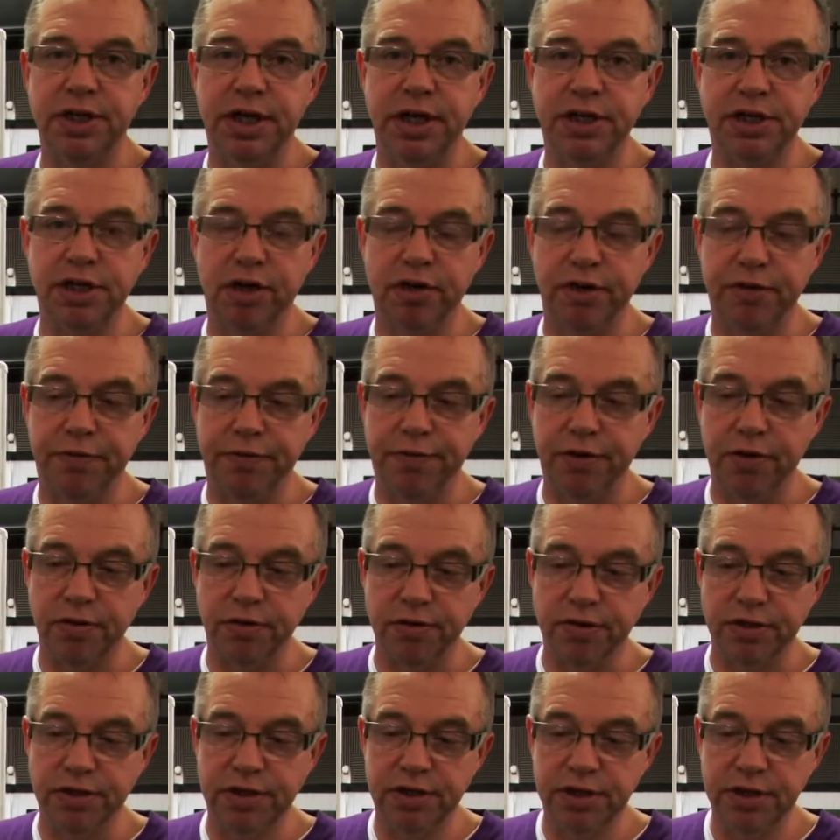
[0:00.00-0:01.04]
dish on the
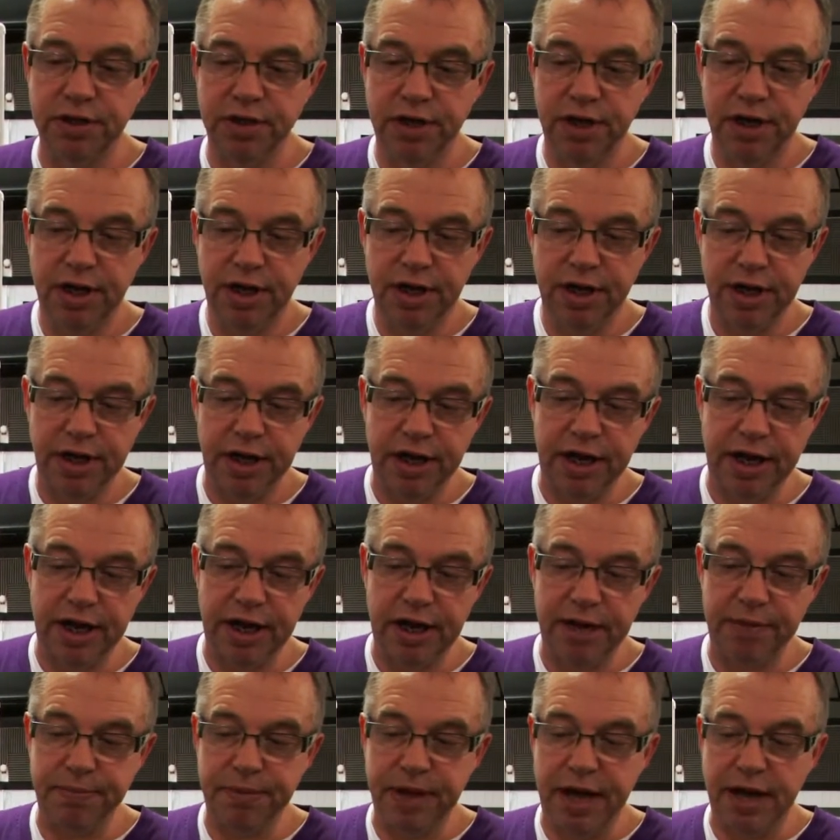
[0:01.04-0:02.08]
front.
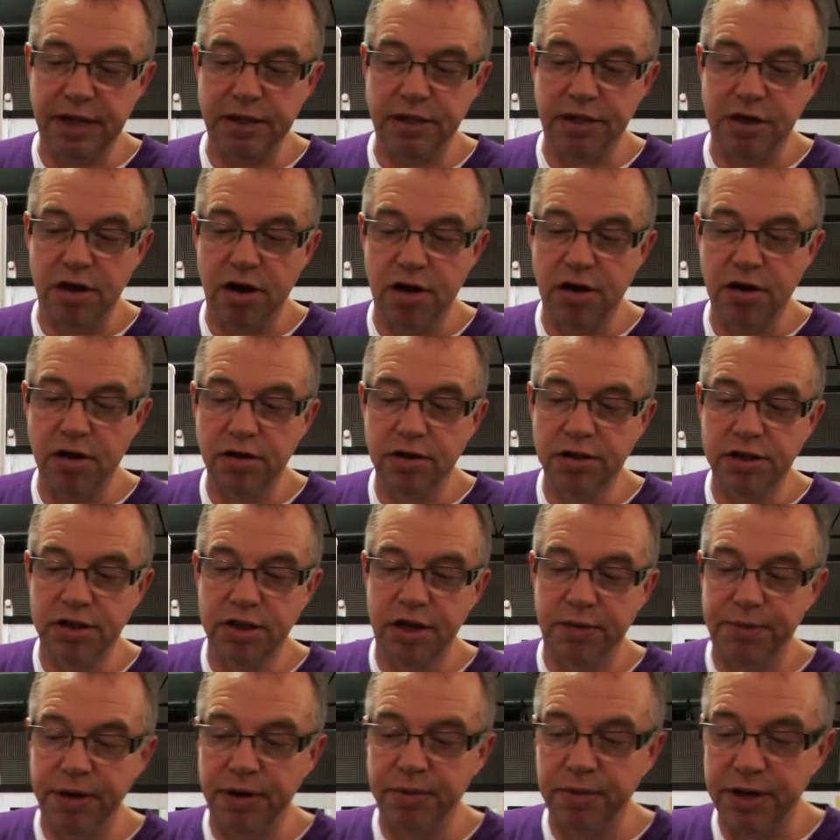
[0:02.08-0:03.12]
It's called
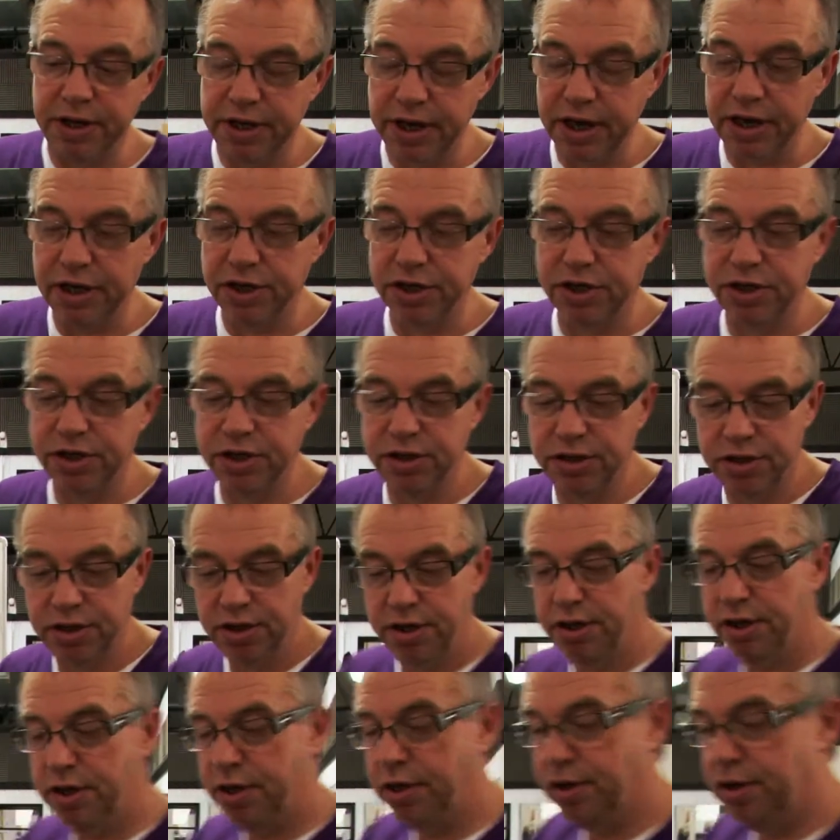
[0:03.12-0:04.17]
a beauty dish.
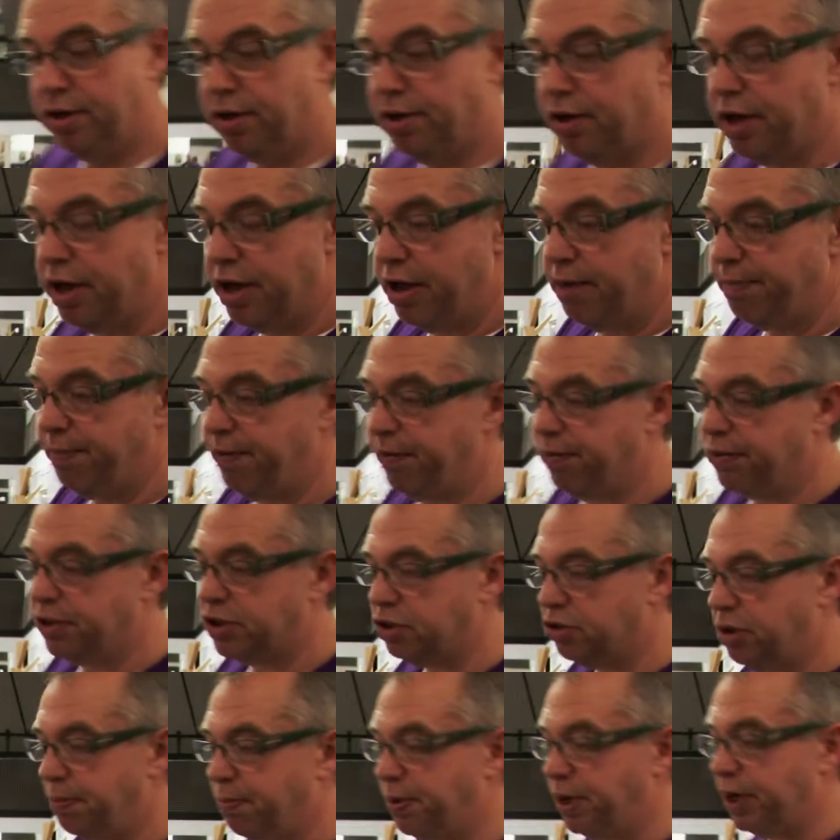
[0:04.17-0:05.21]
If we
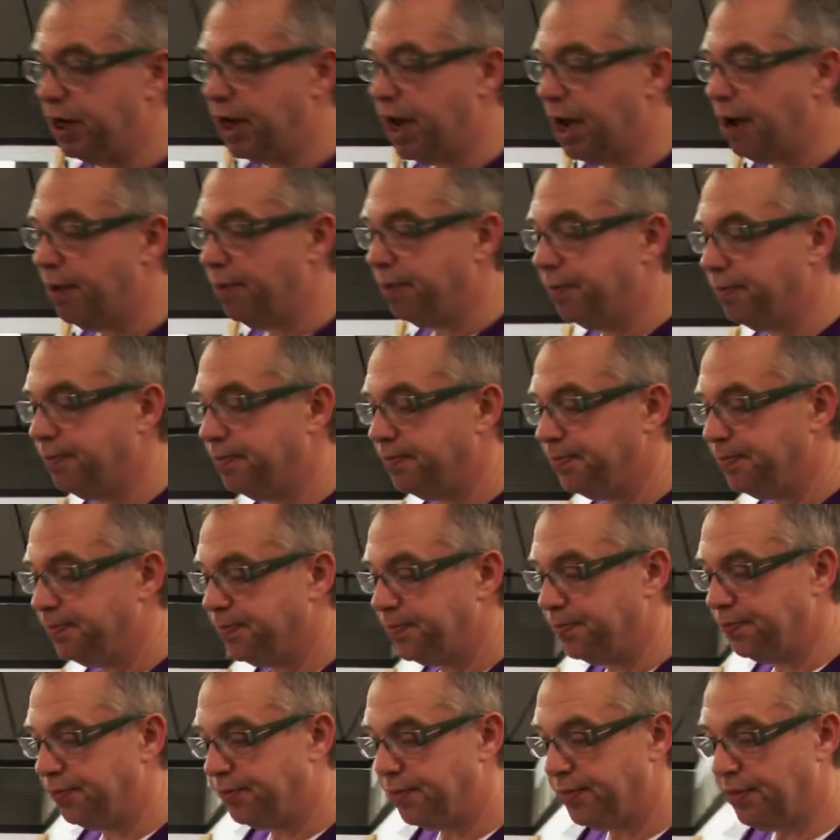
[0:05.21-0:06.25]
strip it down,
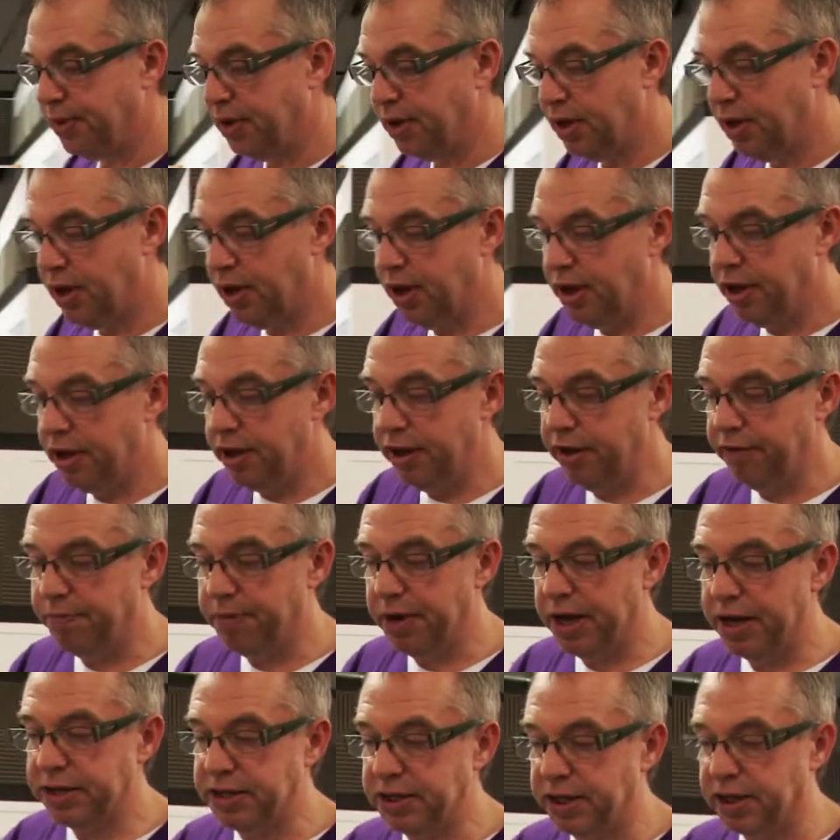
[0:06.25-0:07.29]
you've
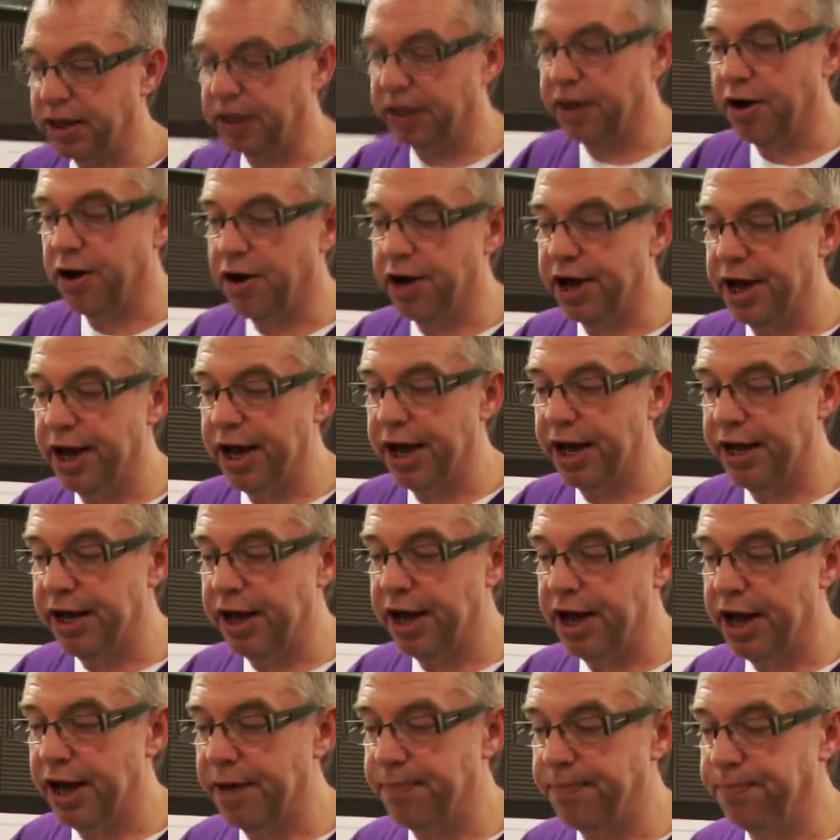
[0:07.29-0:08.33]
basically got
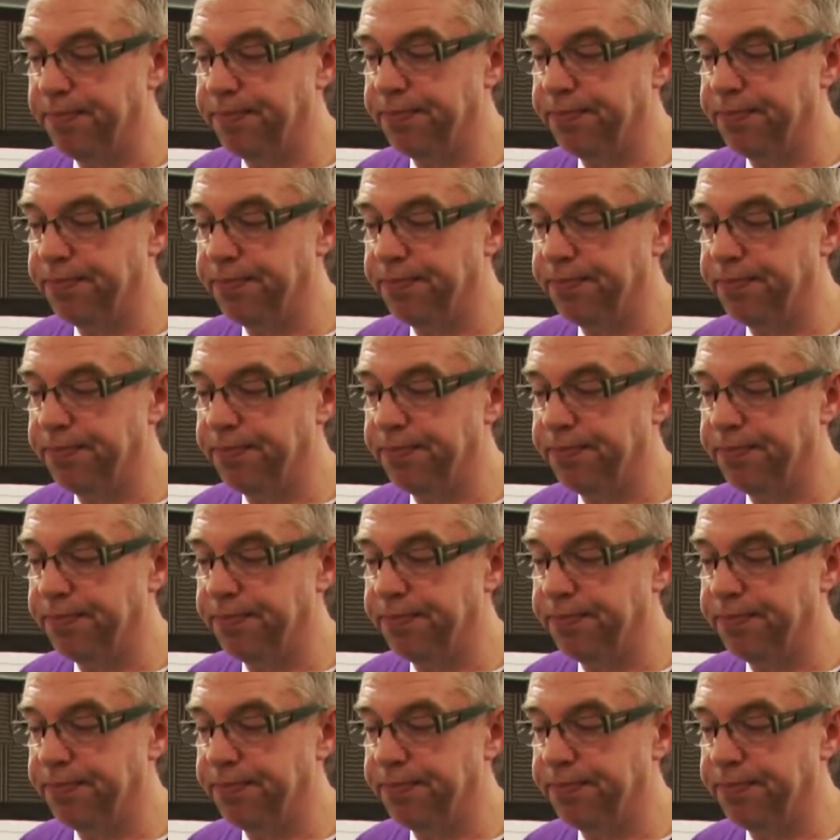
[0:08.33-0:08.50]
a